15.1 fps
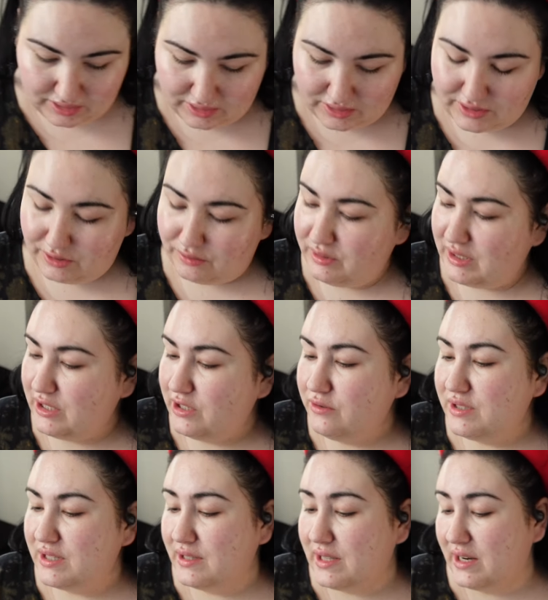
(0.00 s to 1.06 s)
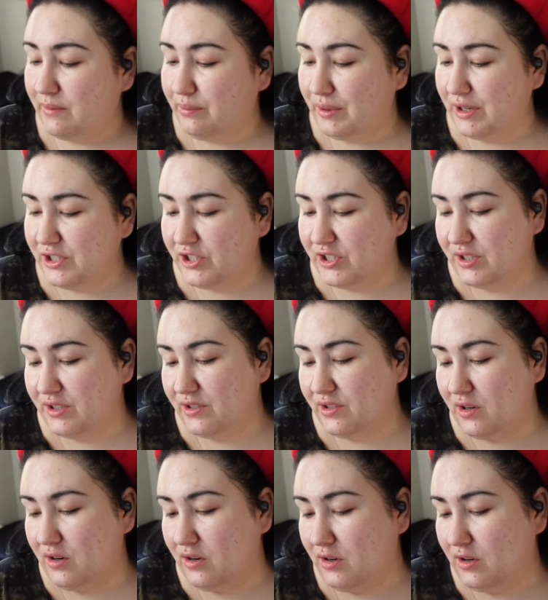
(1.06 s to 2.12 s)
So the new synthetic brushes
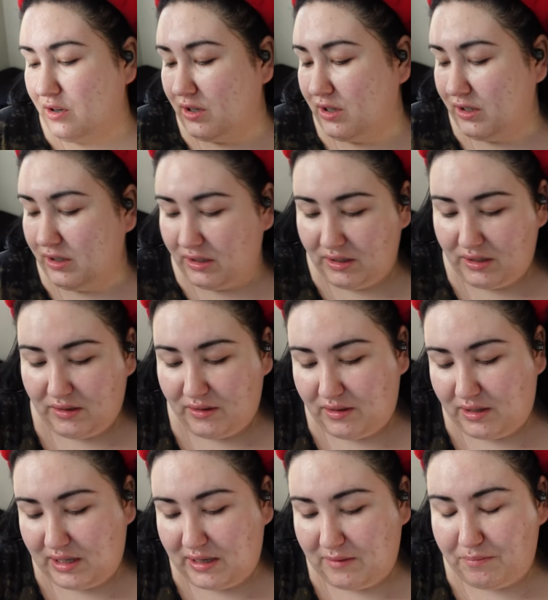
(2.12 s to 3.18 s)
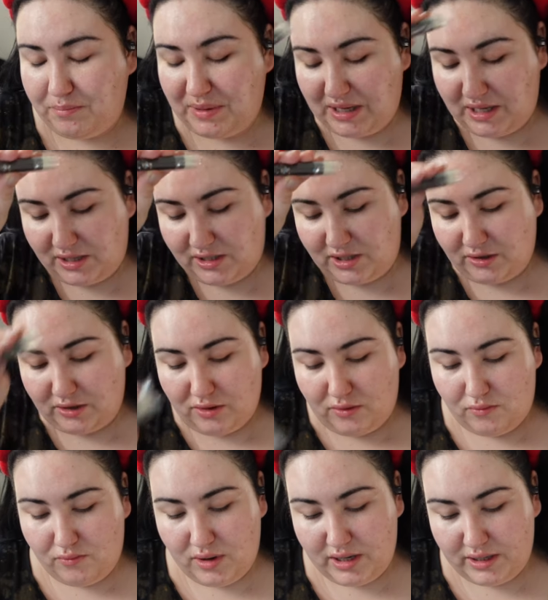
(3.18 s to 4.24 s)
are the
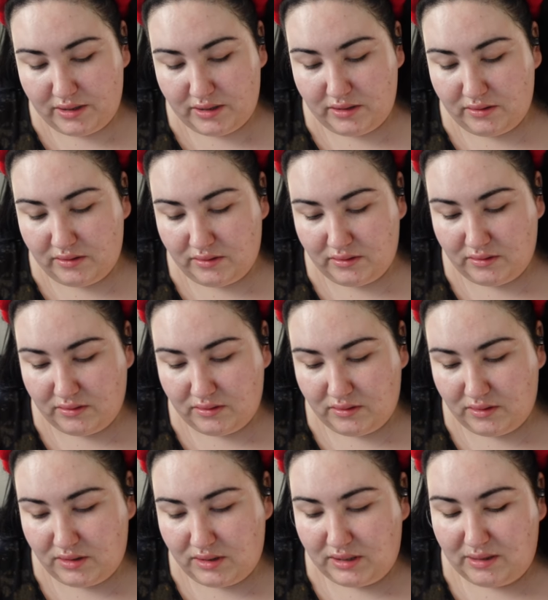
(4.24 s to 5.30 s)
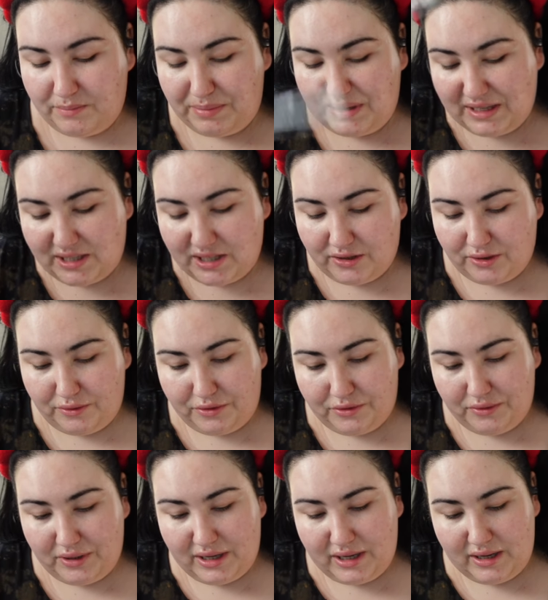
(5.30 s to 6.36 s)
B01, the
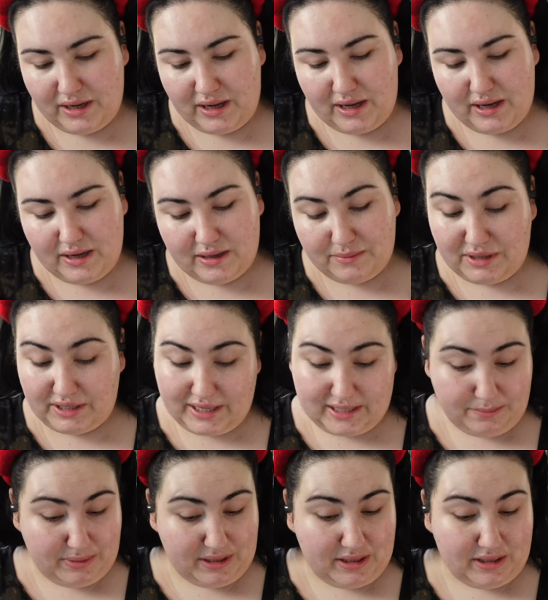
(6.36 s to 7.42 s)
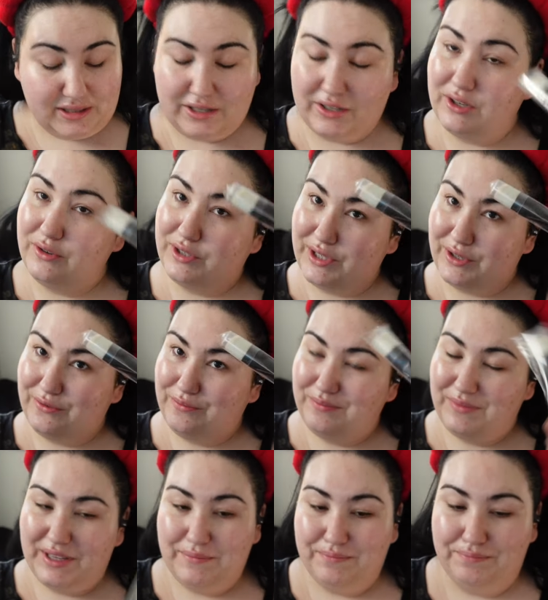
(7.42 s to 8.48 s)
B03, and I'm gonna guess B02,
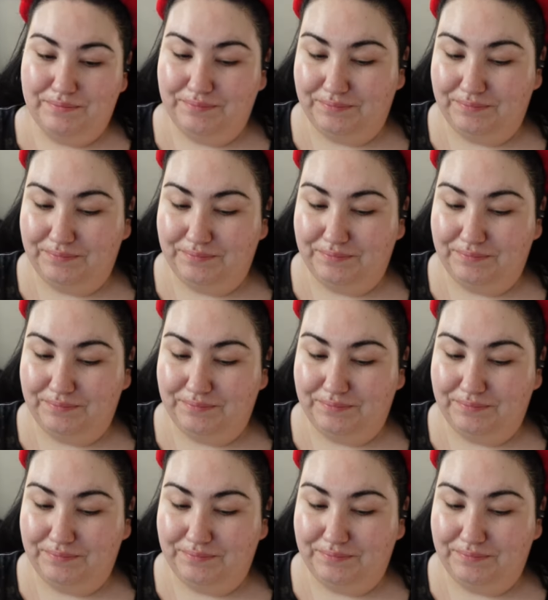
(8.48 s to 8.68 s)
yep.